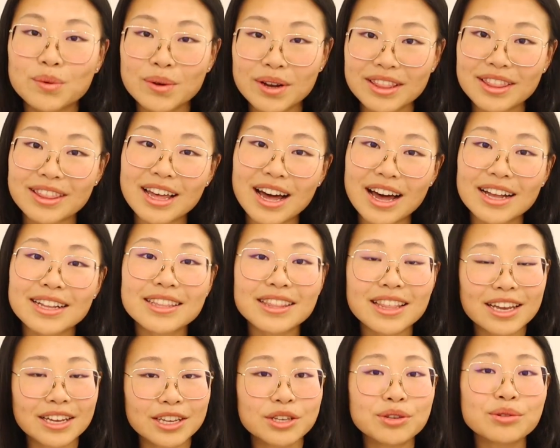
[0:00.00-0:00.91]
With that,
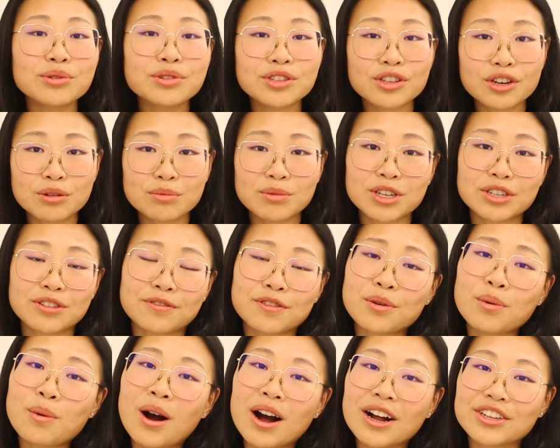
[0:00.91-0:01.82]
thank you so much
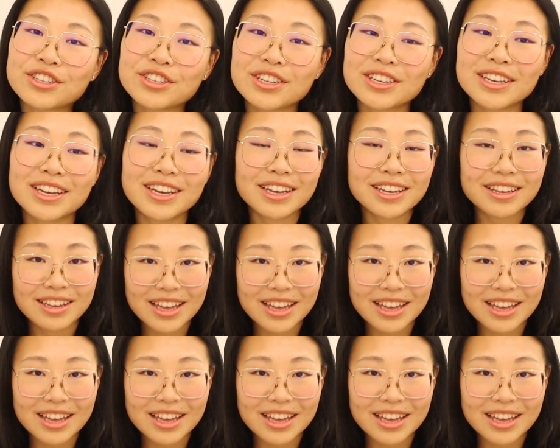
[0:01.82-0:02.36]
for watching.